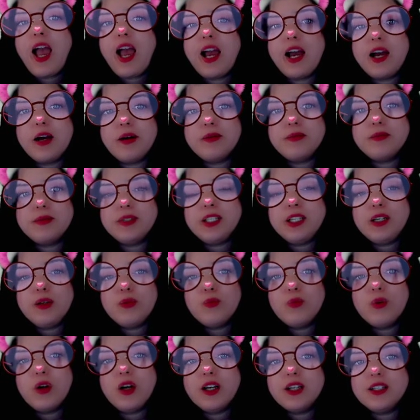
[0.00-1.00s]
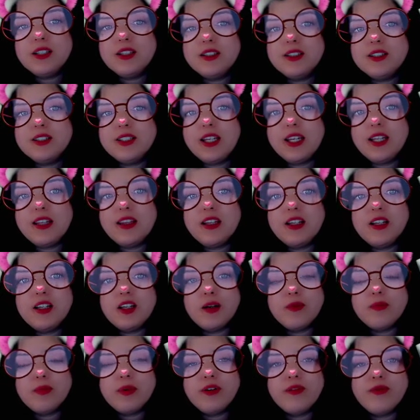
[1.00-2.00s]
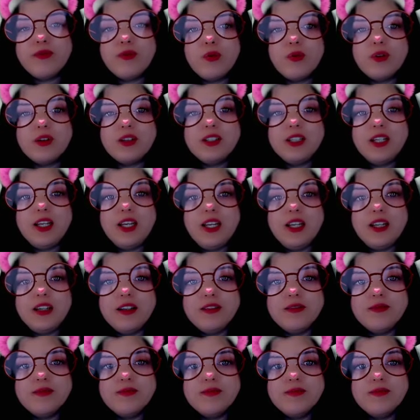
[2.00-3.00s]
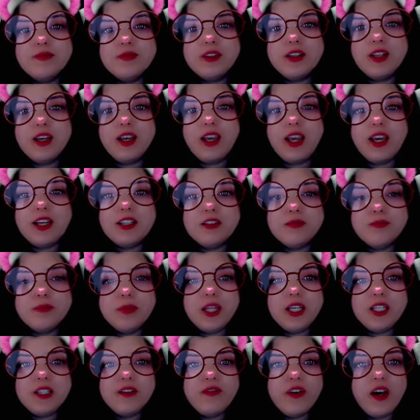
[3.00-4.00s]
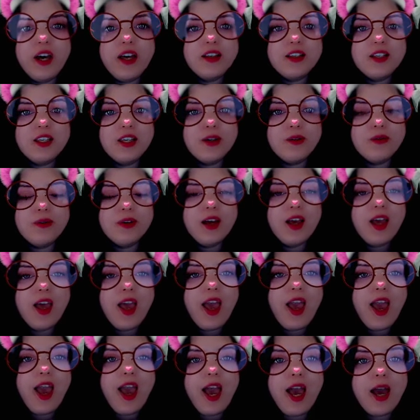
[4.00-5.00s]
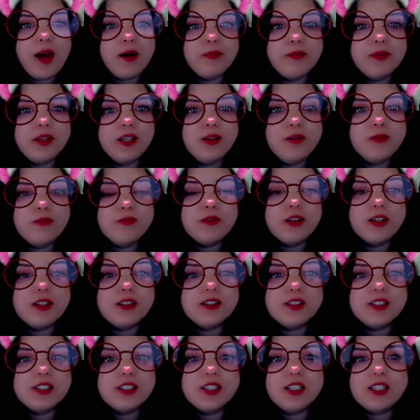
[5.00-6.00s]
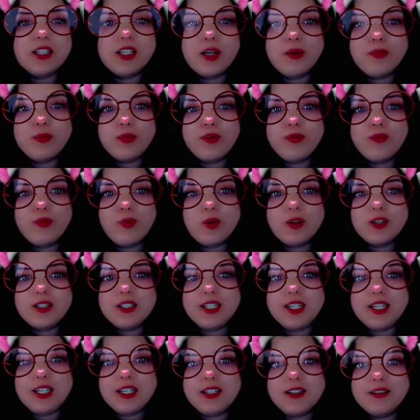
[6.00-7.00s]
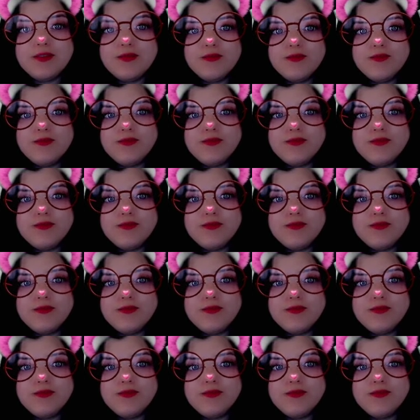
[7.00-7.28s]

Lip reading: How many ones in the number 14? Look at place value. How many ones in the number 14?